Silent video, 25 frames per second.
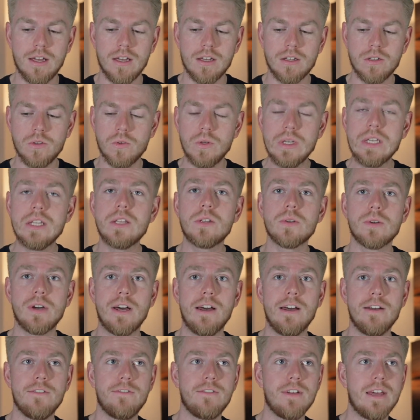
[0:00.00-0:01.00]
you need to
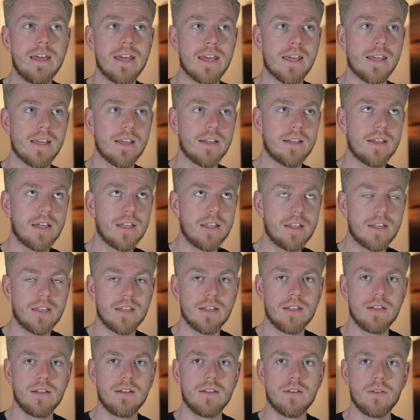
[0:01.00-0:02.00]
have a
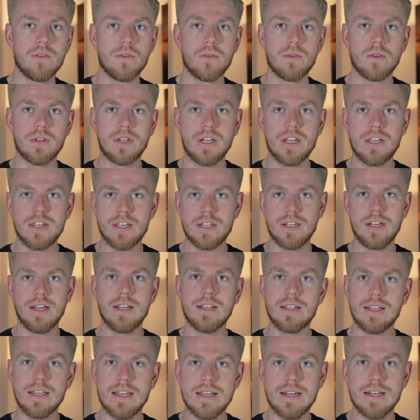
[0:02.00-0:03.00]
kitchen or
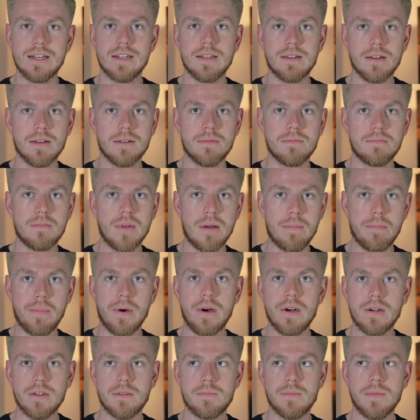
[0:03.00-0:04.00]
kitchenette in the
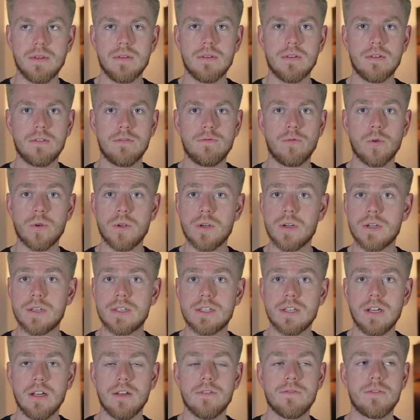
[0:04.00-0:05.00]
apartment for
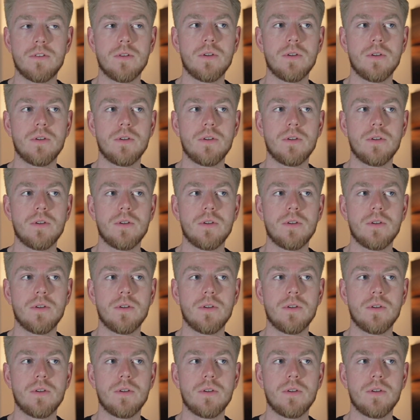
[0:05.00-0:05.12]
yourself.